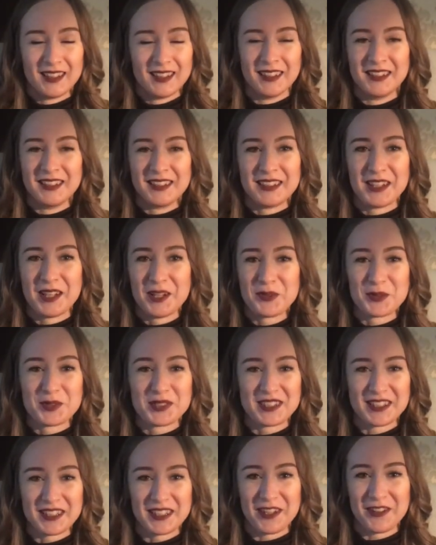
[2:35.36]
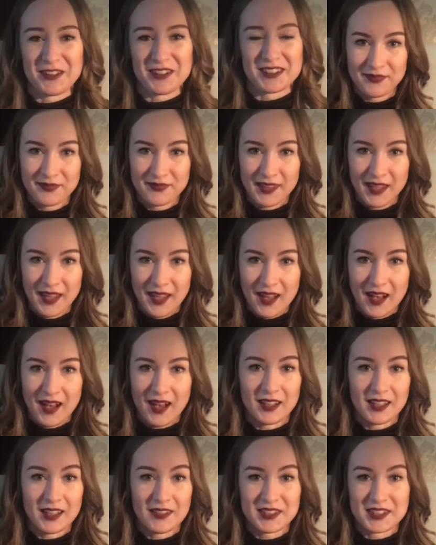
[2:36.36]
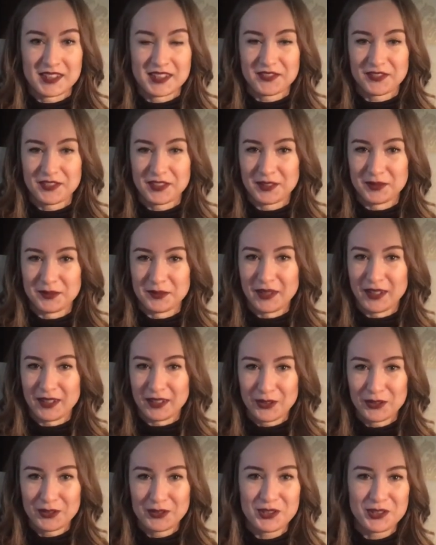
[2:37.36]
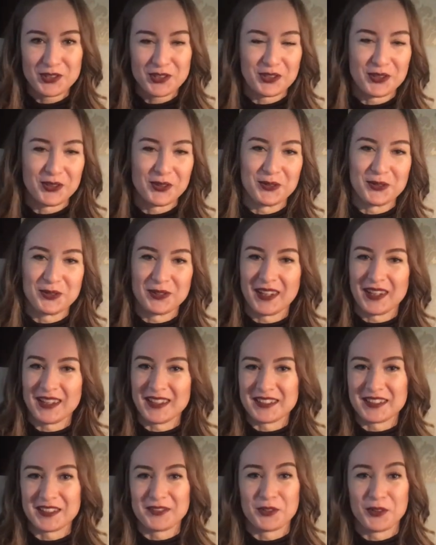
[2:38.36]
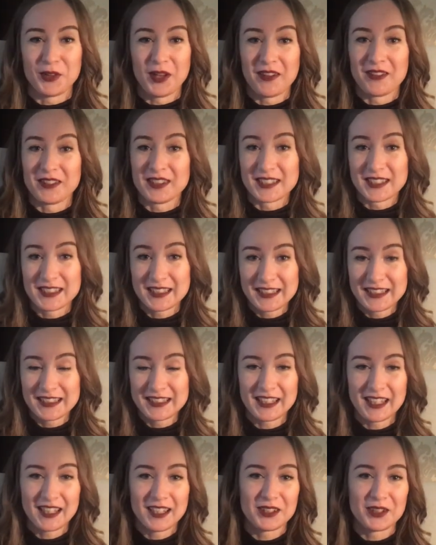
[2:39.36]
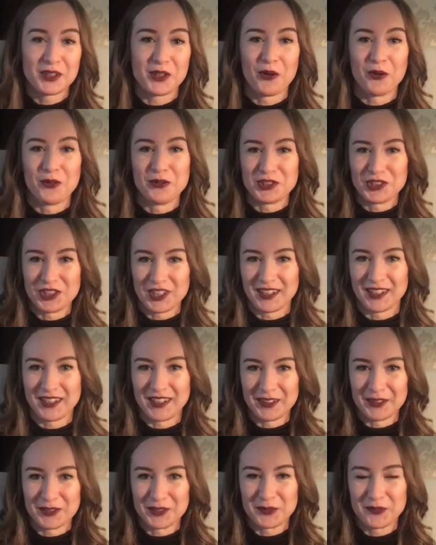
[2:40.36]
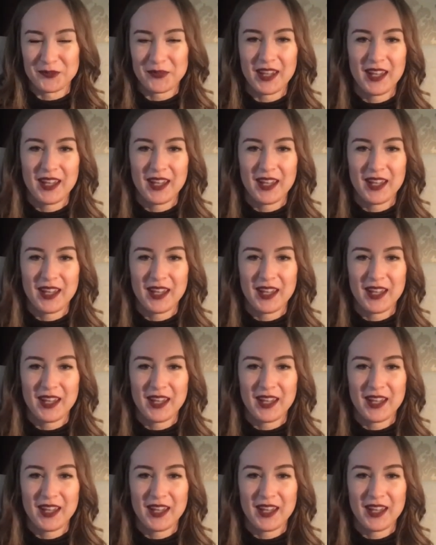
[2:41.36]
That was hilarious. I love this film a lot, so guys, if you haven't seen it yet, go and check it out.